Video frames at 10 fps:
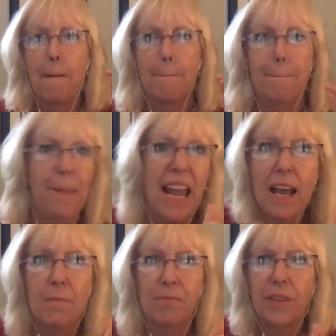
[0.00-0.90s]

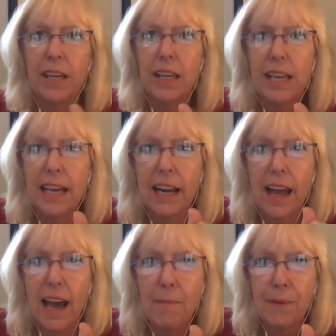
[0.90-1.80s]
Bam, it can
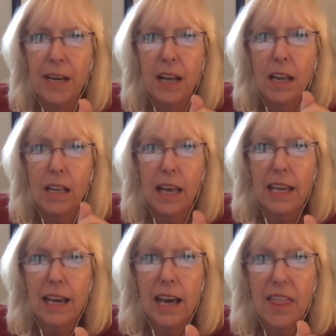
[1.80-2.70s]
happen
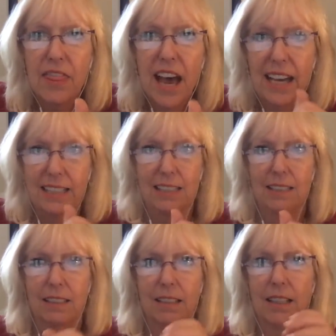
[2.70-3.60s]
like that.
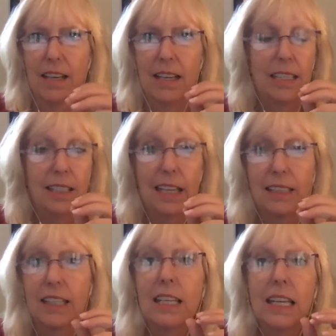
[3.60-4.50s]
It takes
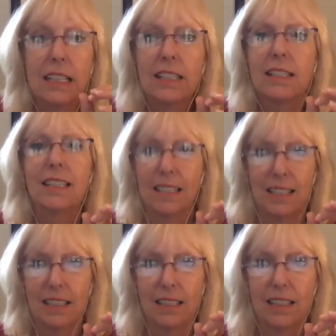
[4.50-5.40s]
an instant,
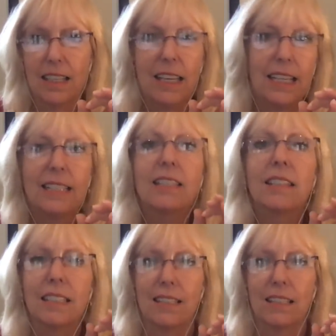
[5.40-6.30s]

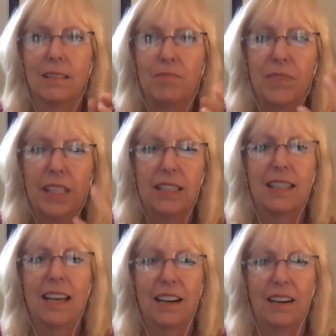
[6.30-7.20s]
instant, it's
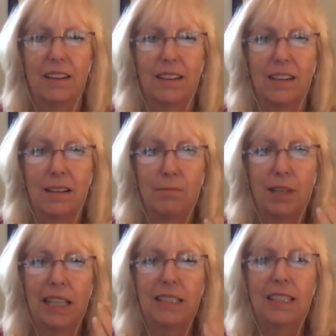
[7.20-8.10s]
there,
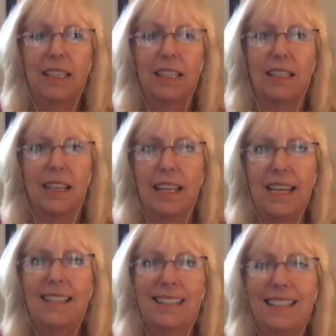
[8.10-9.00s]
planted in,
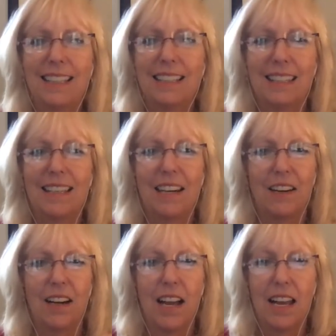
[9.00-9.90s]
instant, it's
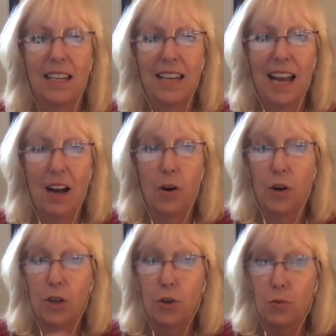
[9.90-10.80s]
there. Now,
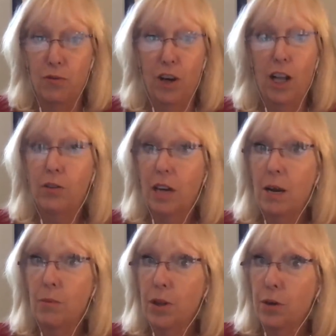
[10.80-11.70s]
you followed
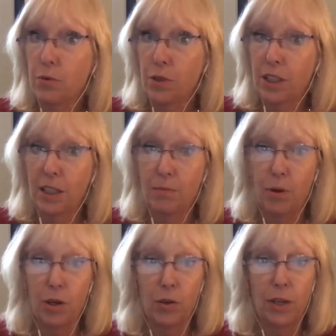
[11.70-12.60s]
up with a really
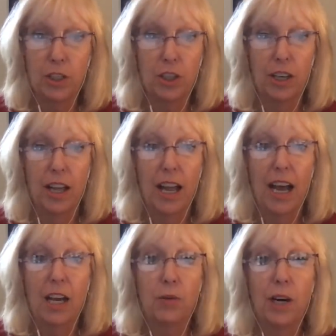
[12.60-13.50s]
important question
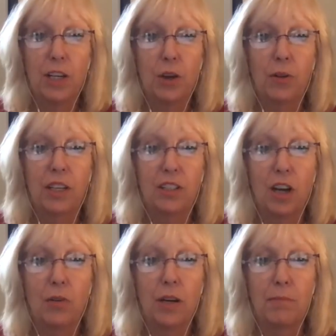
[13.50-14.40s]
How do I know that it's
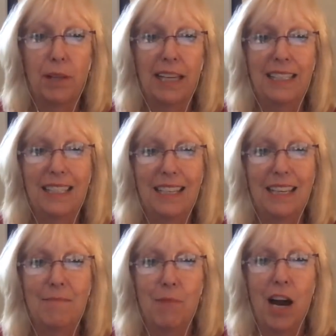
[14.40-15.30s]
already planted
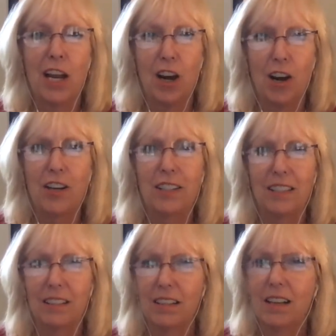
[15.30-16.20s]
in my heart?
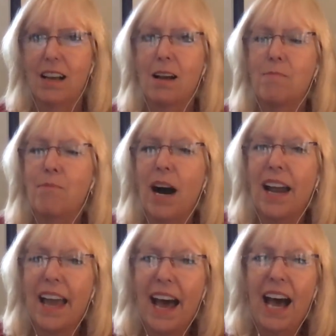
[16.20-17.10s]
By
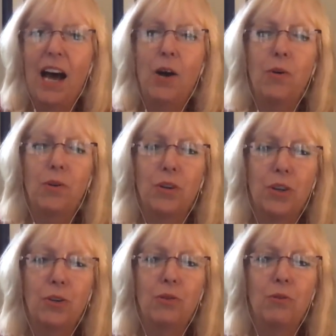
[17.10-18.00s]
how
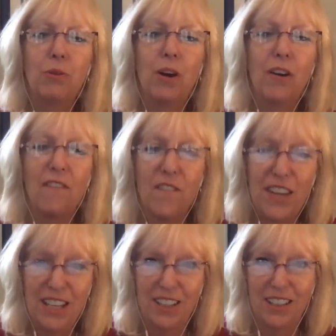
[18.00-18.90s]
you
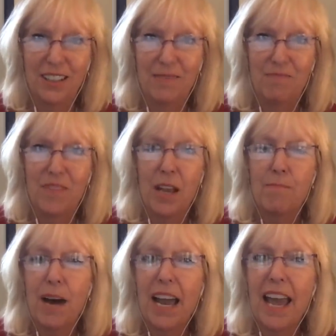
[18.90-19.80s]
feel
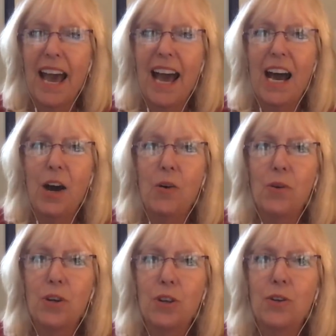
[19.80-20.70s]
by
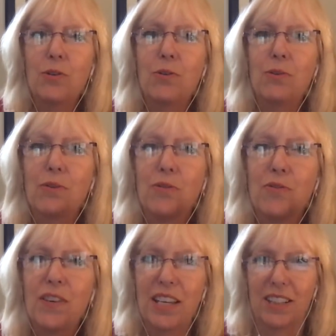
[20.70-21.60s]
how you
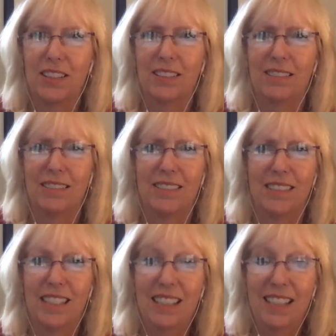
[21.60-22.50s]
feel.
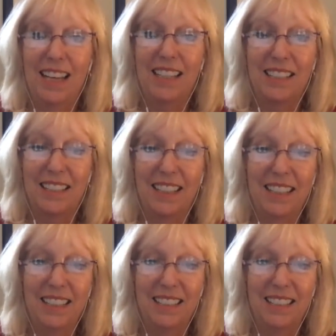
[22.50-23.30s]
Isn't that exciting?